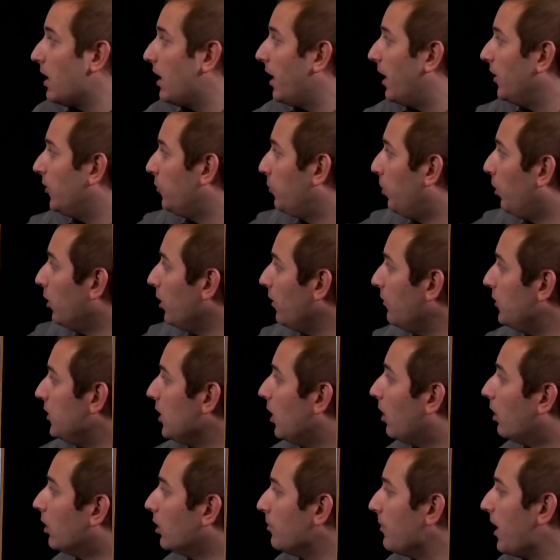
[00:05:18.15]
As part of
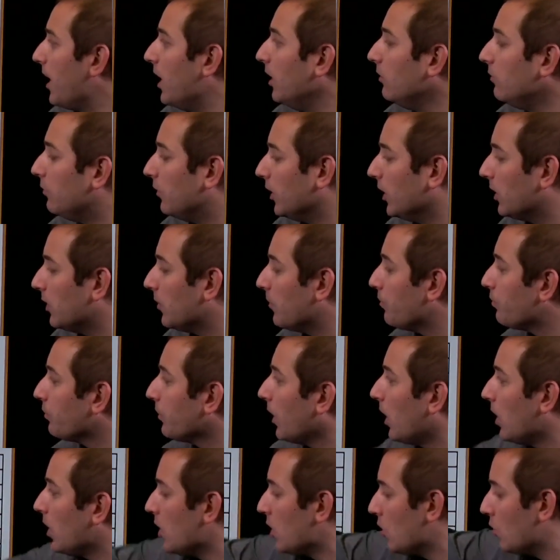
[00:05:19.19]
the ARM NVIC,
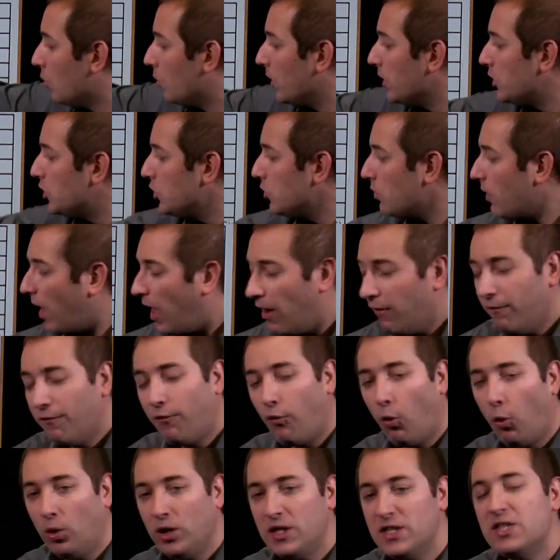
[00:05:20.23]
we do have
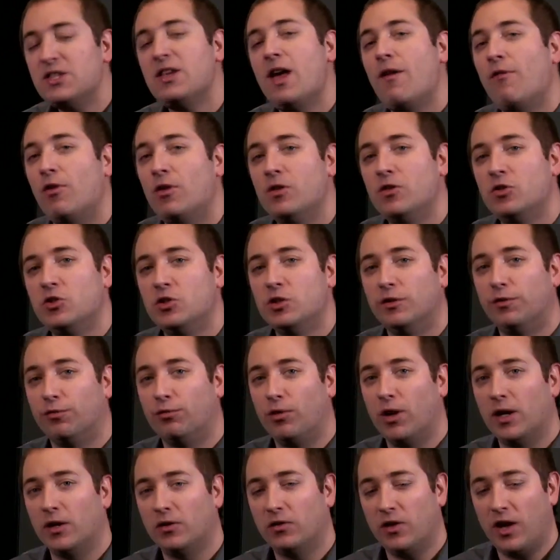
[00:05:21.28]
47
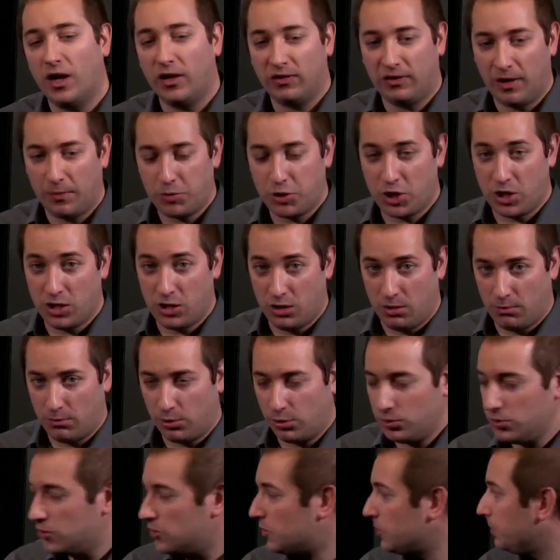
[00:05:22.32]
different exception
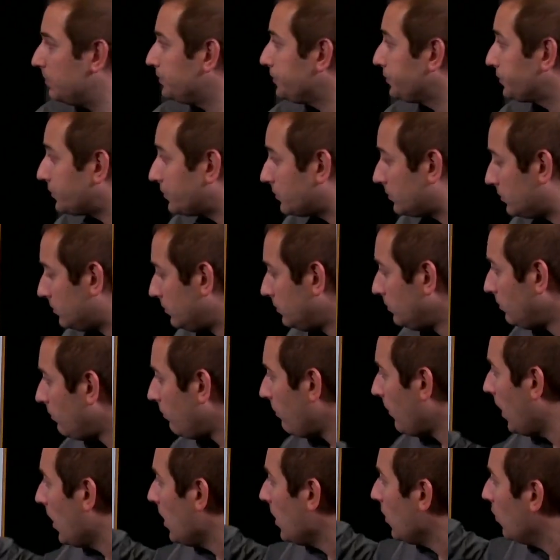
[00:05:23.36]
numbers
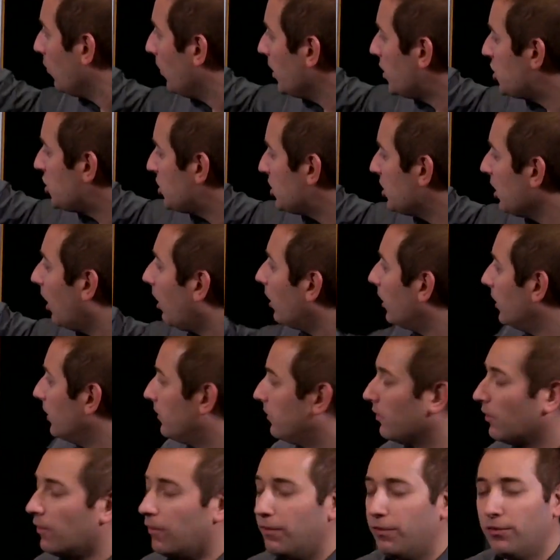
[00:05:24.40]
which
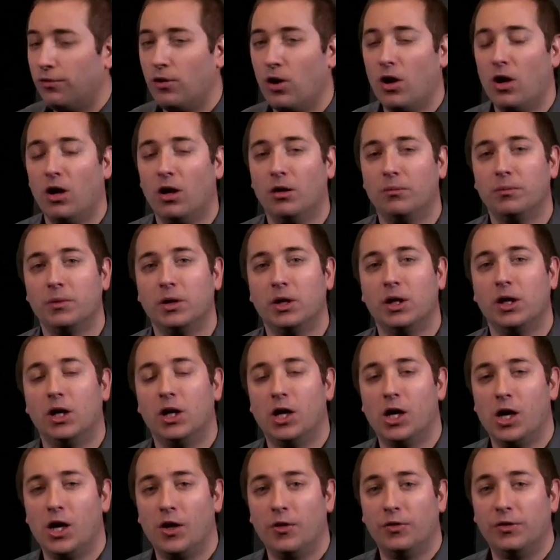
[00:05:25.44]
start from
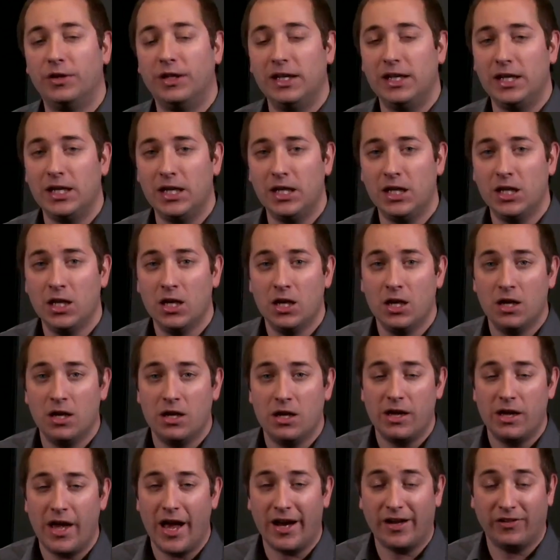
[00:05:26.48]
the
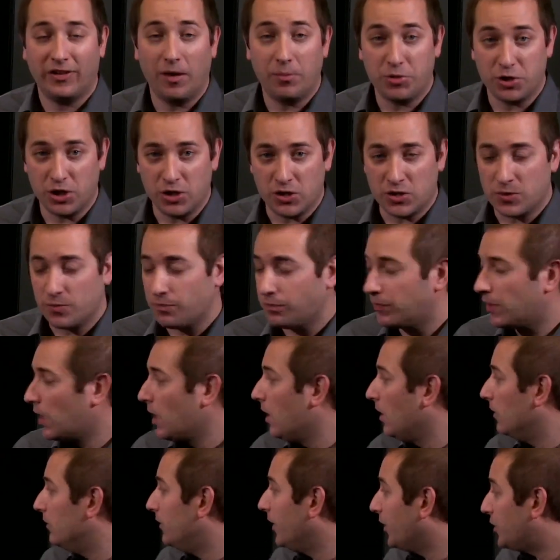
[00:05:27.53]
exceptions.
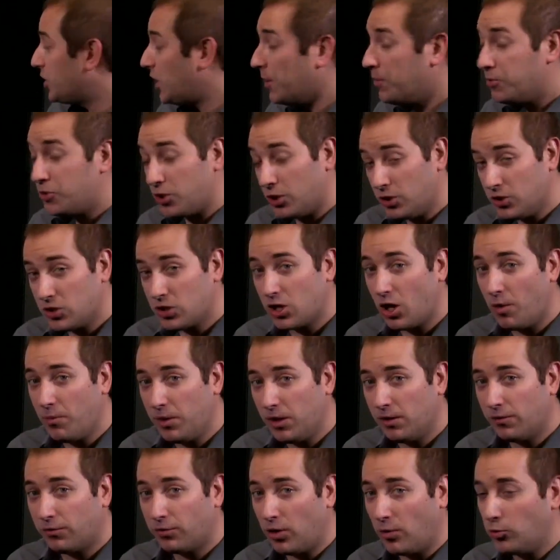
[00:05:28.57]
The exceptions
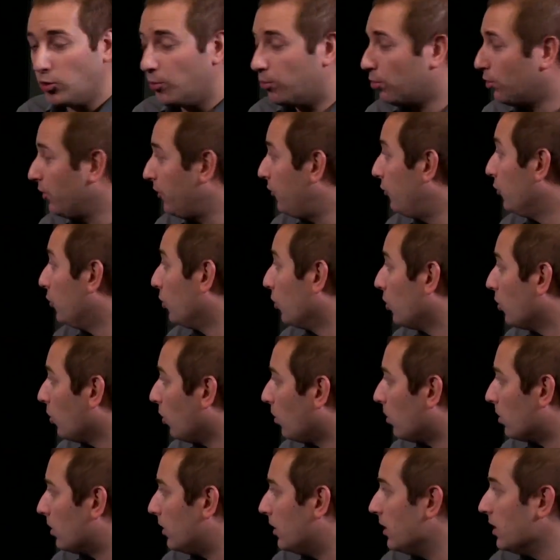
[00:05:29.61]
coming from the processor
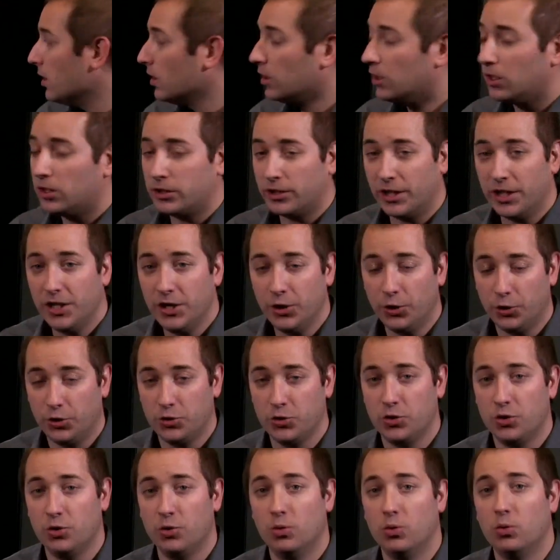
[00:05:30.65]
core are here
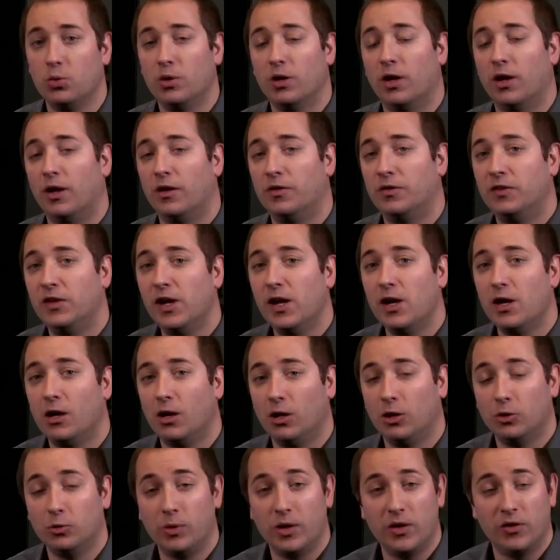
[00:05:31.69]
to
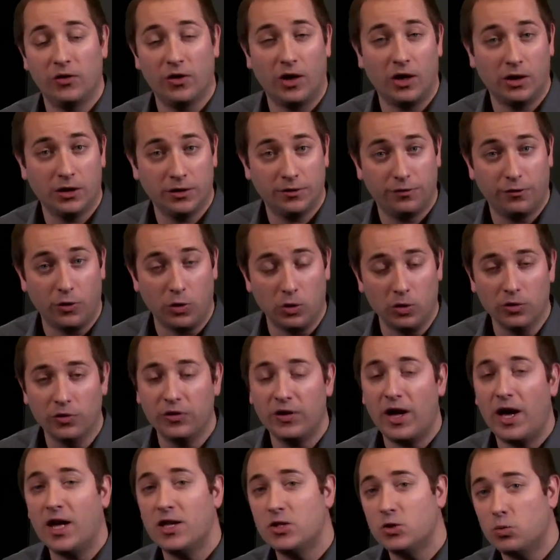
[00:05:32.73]
deal with odd
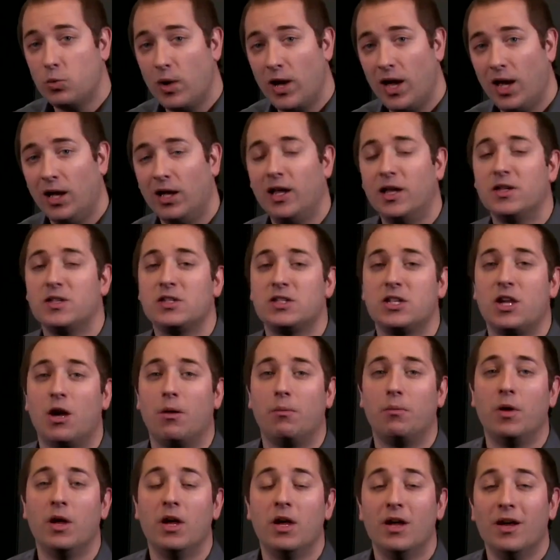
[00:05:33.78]
faults as well as
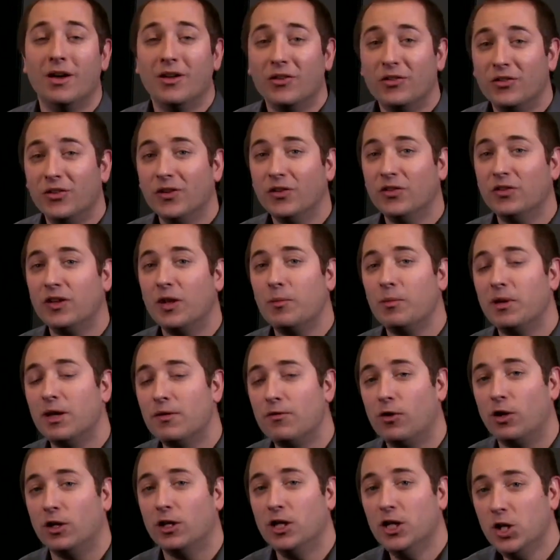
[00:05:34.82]
some system
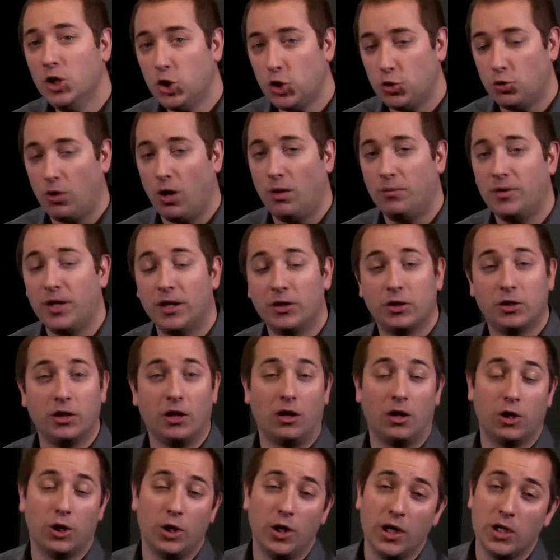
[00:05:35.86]
level interrupts that
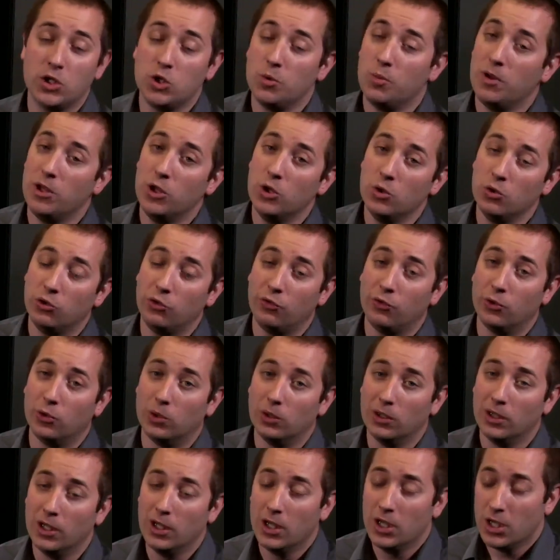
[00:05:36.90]
are going to be
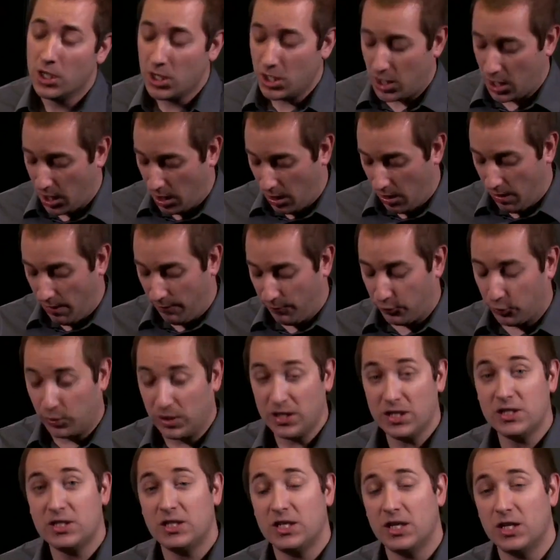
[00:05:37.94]
useful, for
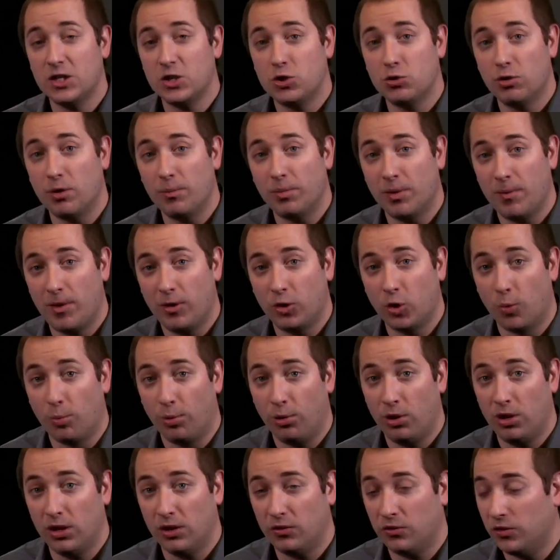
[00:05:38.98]
instance, to implement
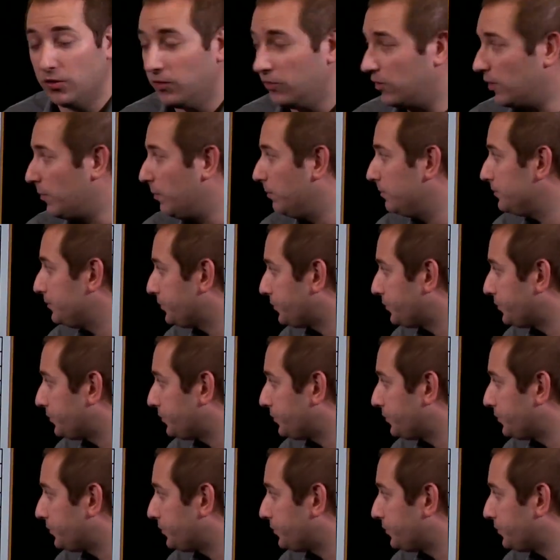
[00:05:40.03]
operating system.